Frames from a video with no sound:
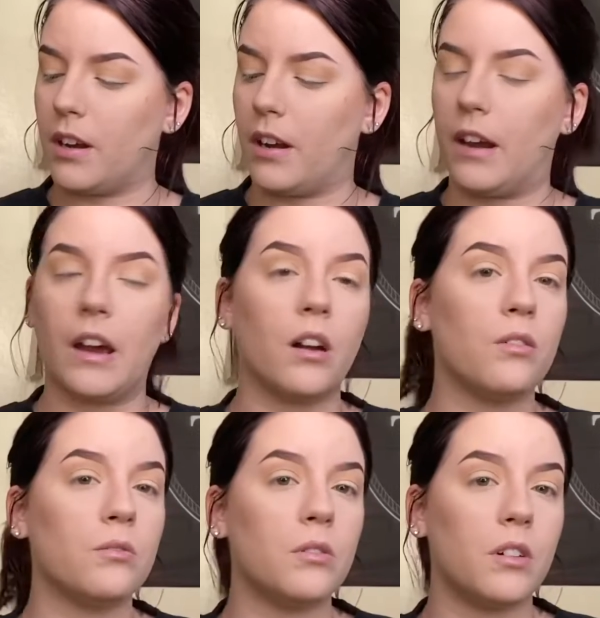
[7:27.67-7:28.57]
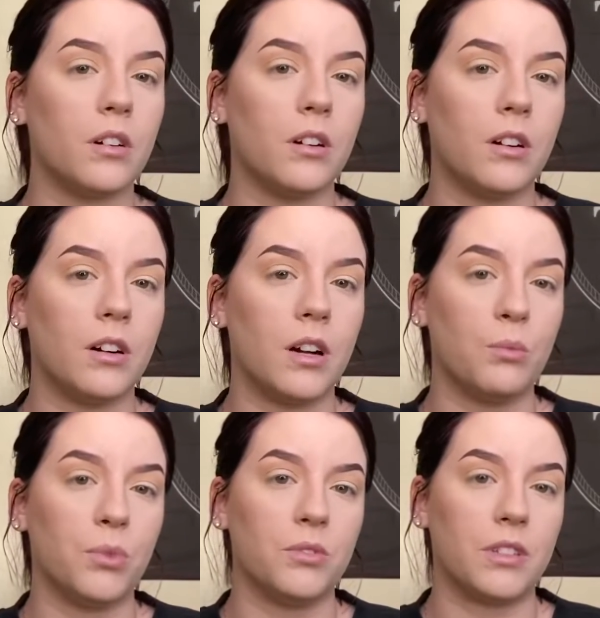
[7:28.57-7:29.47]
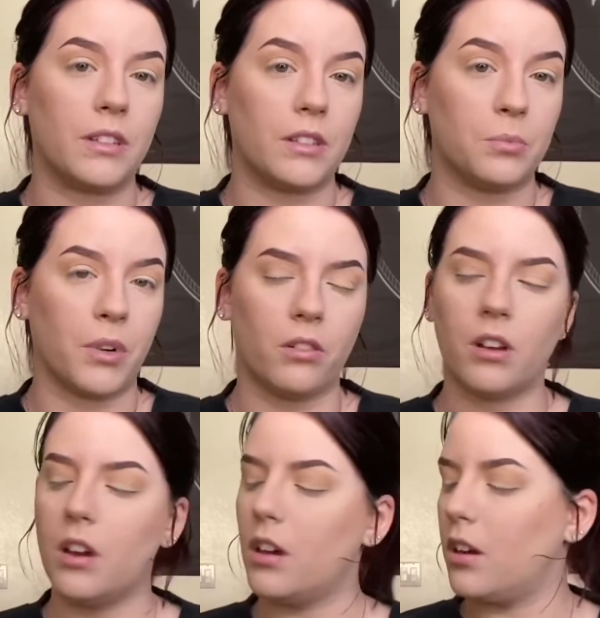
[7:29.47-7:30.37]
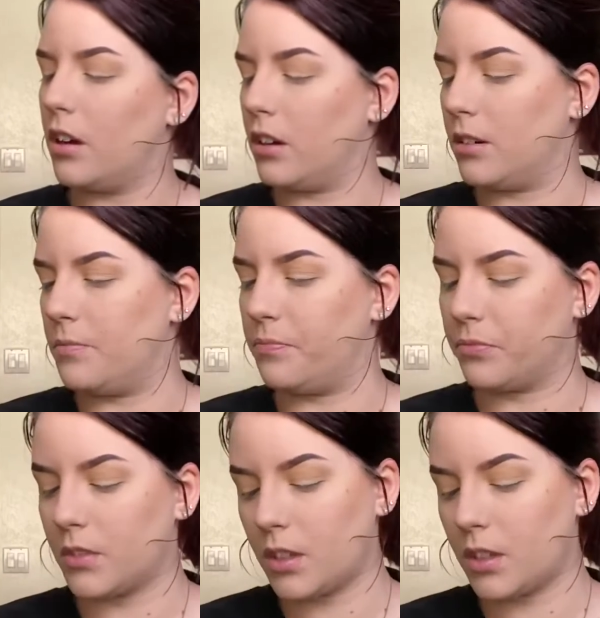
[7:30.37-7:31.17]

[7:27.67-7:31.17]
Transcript: now I'm using this brown, um,